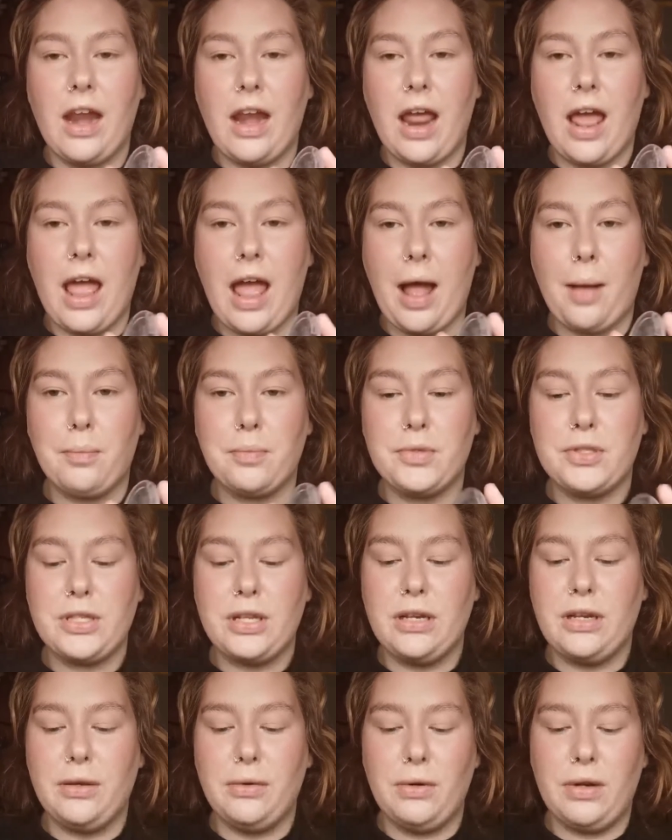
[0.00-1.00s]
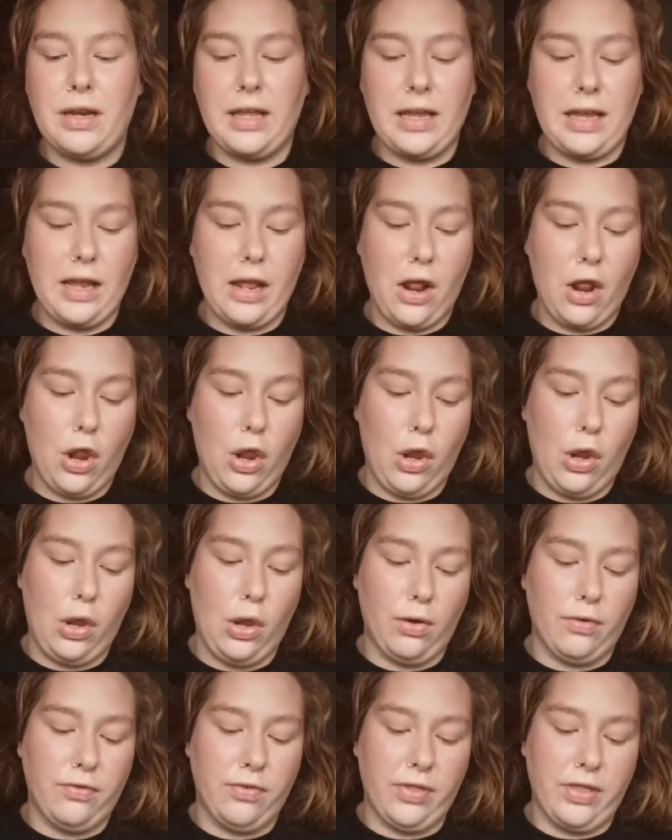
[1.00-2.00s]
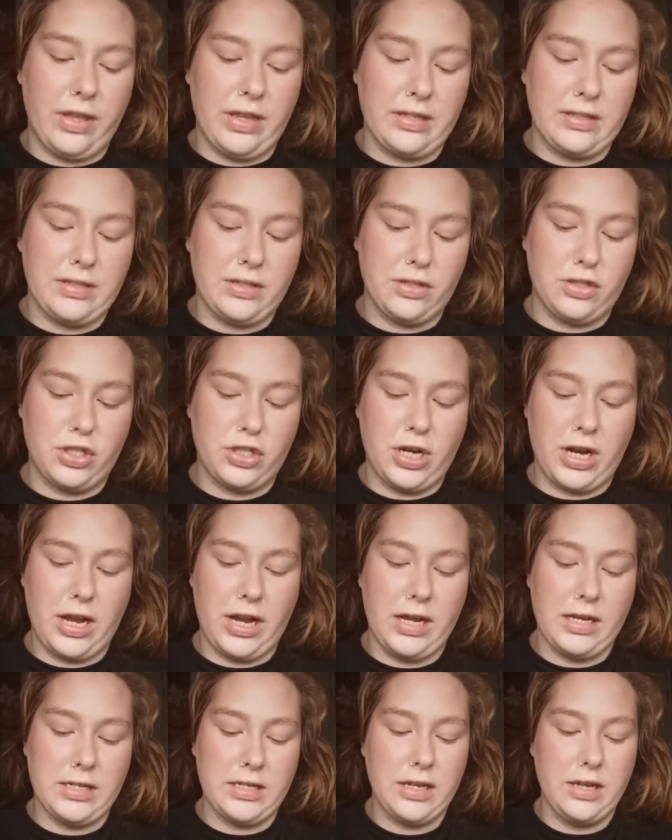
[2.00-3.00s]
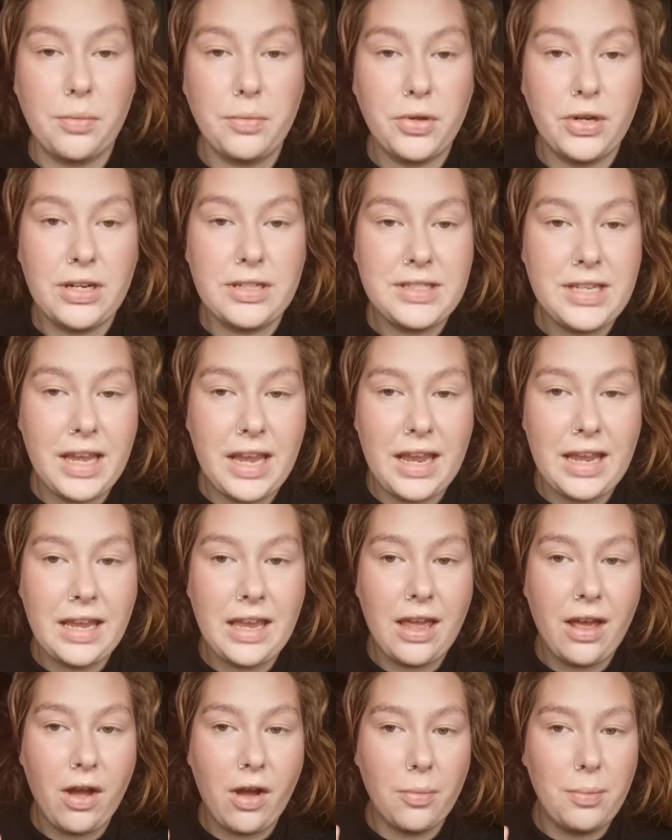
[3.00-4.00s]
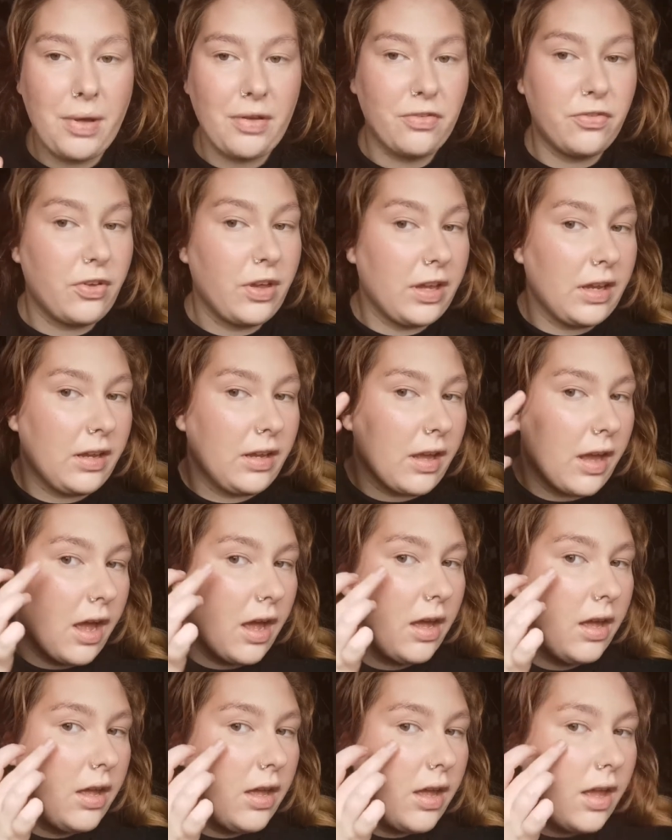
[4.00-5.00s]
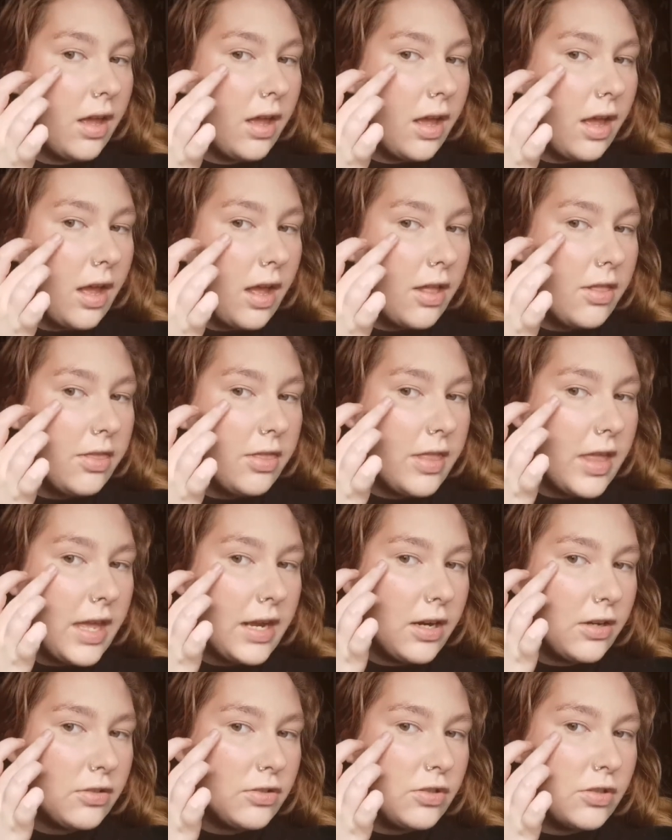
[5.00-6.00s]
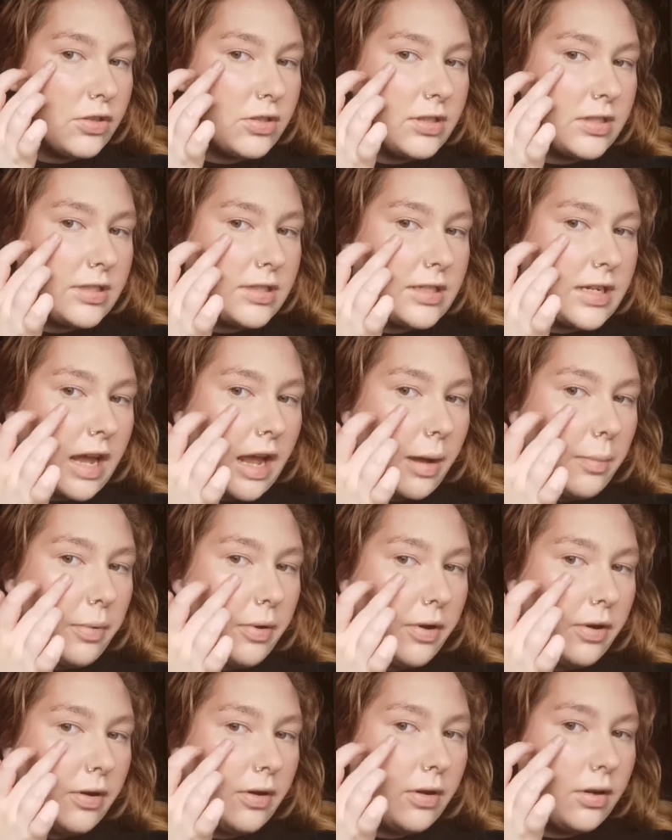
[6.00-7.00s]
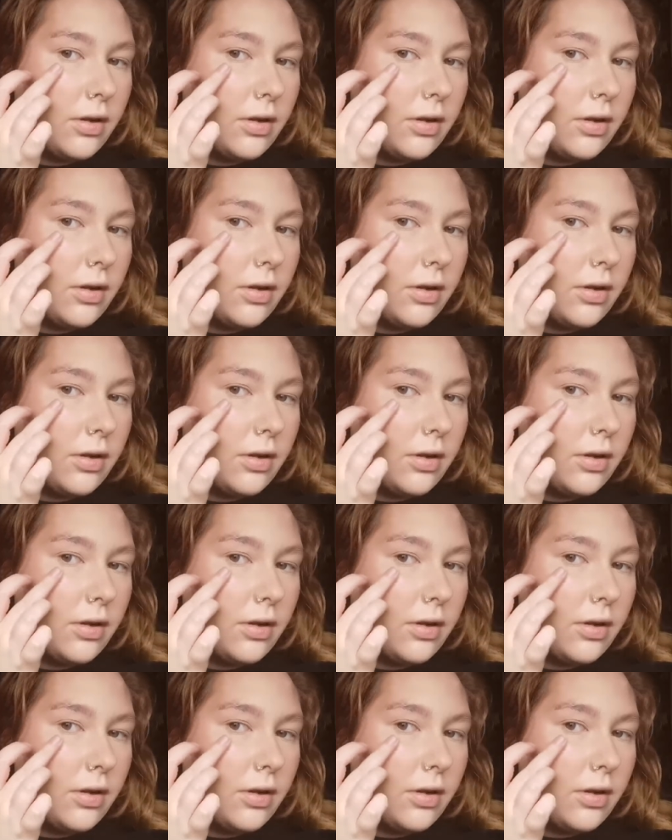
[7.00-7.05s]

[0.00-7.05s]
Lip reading: and I absolutely love this shade. So I'm going to take it on my finger and then just dab